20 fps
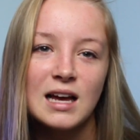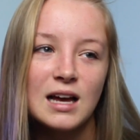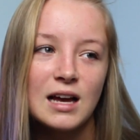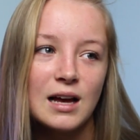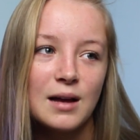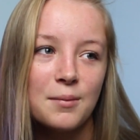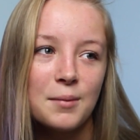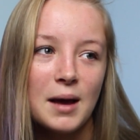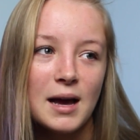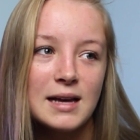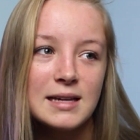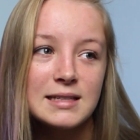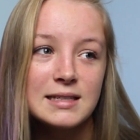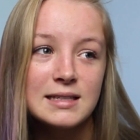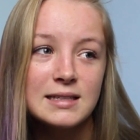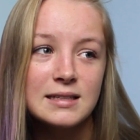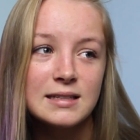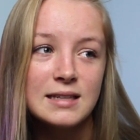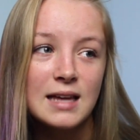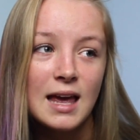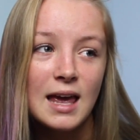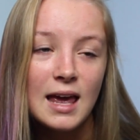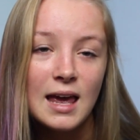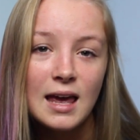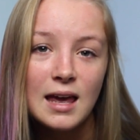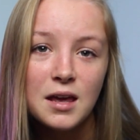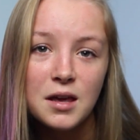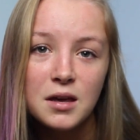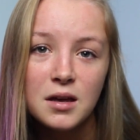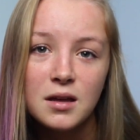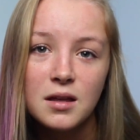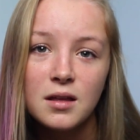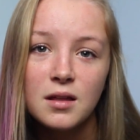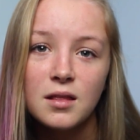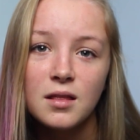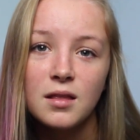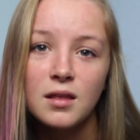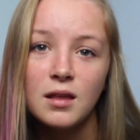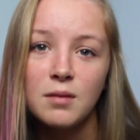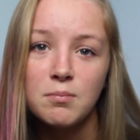I say
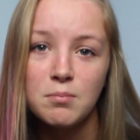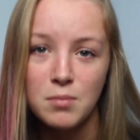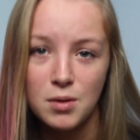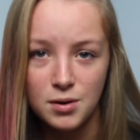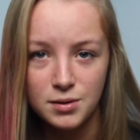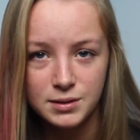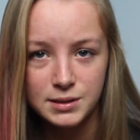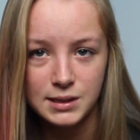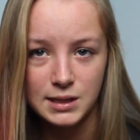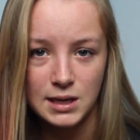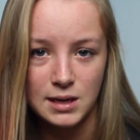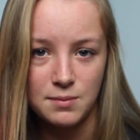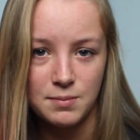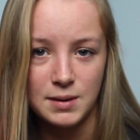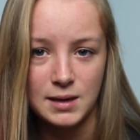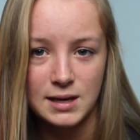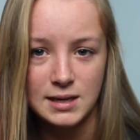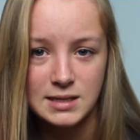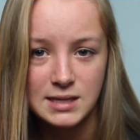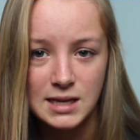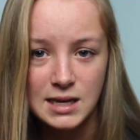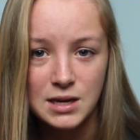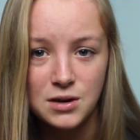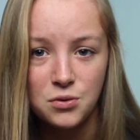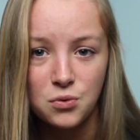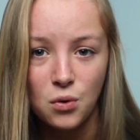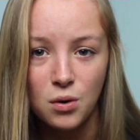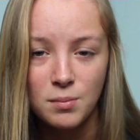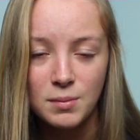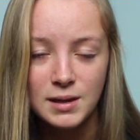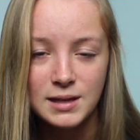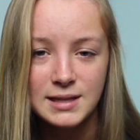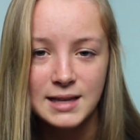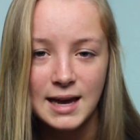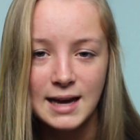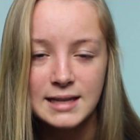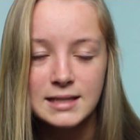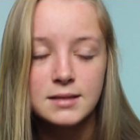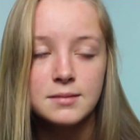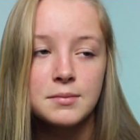mostly because he normally
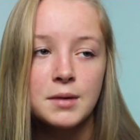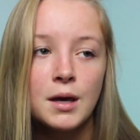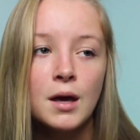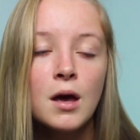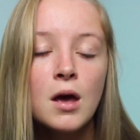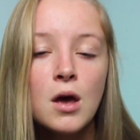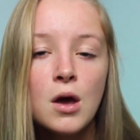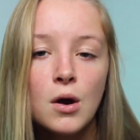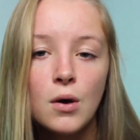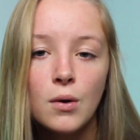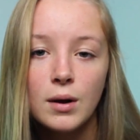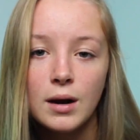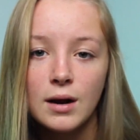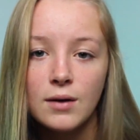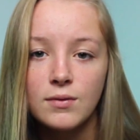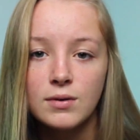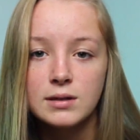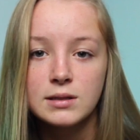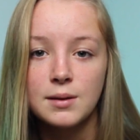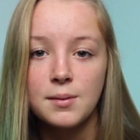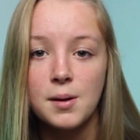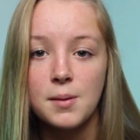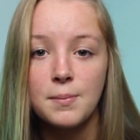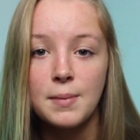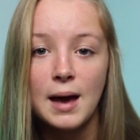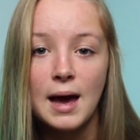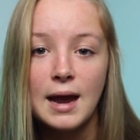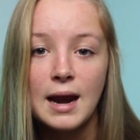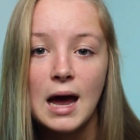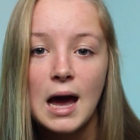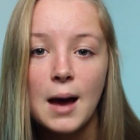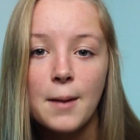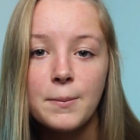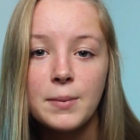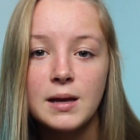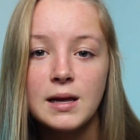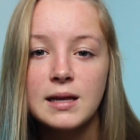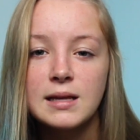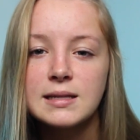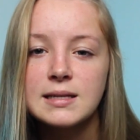texts me whenever something bad
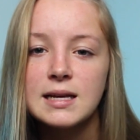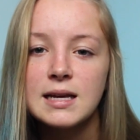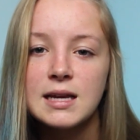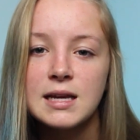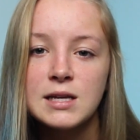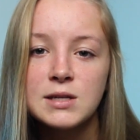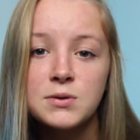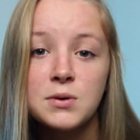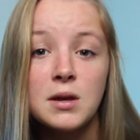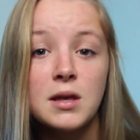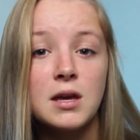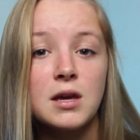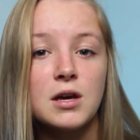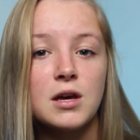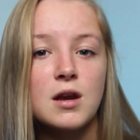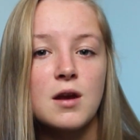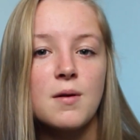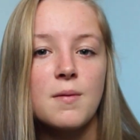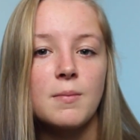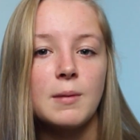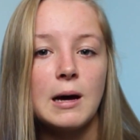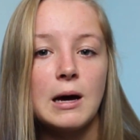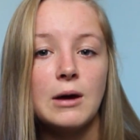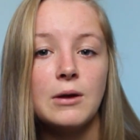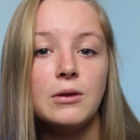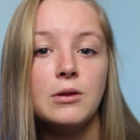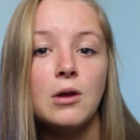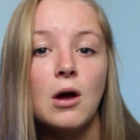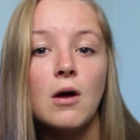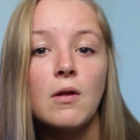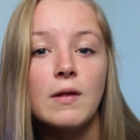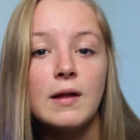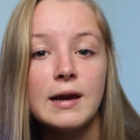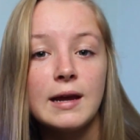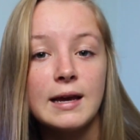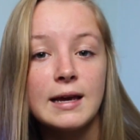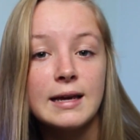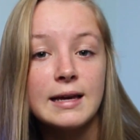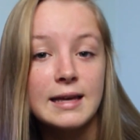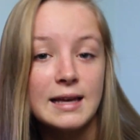happens, and he's really good about not
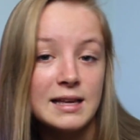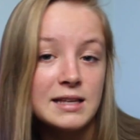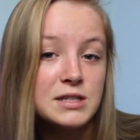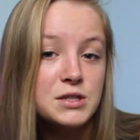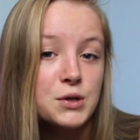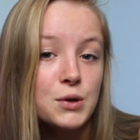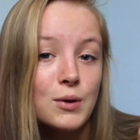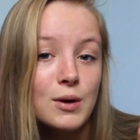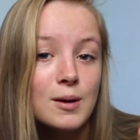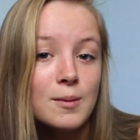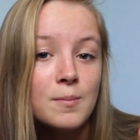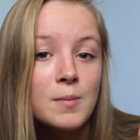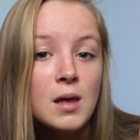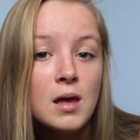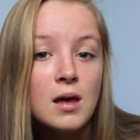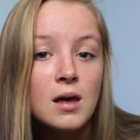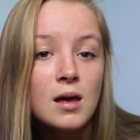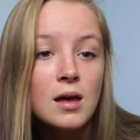letting it get to him.